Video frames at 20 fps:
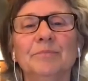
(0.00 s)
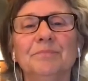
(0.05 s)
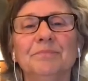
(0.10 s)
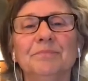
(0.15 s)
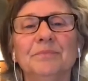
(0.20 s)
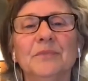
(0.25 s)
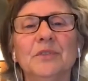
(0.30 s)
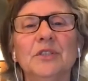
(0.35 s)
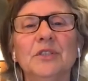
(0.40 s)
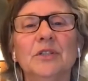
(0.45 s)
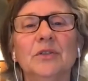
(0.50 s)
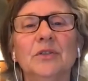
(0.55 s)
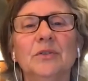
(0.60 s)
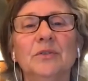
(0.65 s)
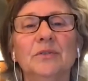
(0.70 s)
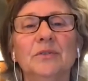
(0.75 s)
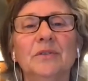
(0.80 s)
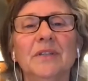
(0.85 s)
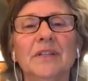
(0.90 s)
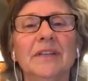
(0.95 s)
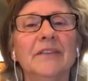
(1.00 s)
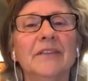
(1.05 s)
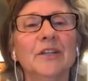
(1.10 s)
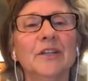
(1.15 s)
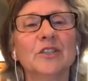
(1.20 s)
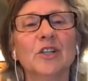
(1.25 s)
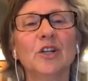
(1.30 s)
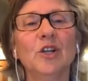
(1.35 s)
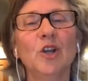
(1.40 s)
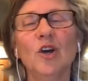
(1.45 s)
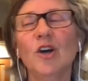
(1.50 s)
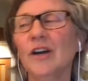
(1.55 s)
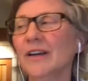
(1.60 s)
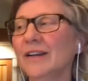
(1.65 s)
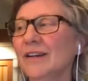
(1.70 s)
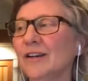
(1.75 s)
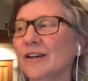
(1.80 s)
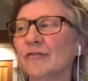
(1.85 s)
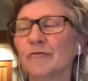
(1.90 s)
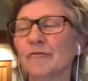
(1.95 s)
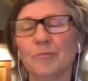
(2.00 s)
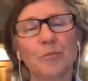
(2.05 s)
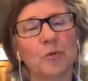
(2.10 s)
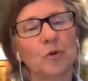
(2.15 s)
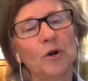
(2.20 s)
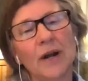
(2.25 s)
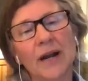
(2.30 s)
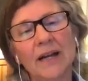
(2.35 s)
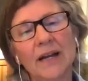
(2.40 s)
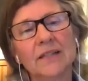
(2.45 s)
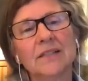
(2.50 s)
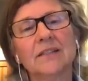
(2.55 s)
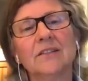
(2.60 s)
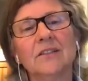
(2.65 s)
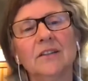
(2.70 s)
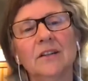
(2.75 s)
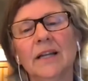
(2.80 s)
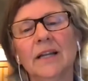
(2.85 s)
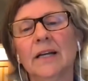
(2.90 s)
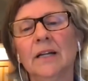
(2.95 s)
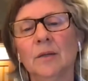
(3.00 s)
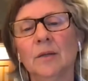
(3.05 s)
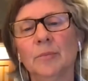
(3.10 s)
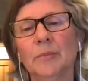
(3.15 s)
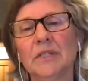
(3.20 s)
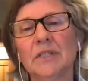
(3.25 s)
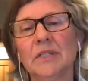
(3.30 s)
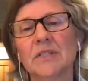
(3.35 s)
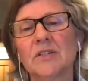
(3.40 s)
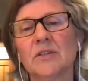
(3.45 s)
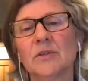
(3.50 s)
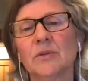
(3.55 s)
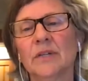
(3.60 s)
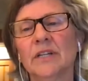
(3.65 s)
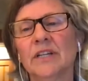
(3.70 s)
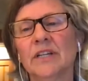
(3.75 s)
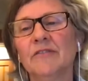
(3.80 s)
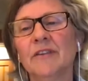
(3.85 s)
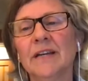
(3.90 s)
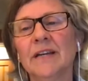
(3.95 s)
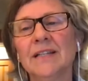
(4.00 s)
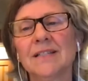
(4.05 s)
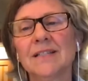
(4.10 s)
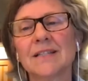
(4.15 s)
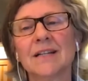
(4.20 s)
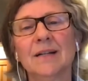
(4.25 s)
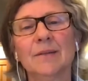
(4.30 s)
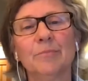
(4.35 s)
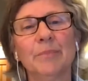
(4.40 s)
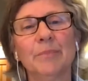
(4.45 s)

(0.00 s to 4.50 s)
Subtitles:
So there's a lot of practical elements to an advanced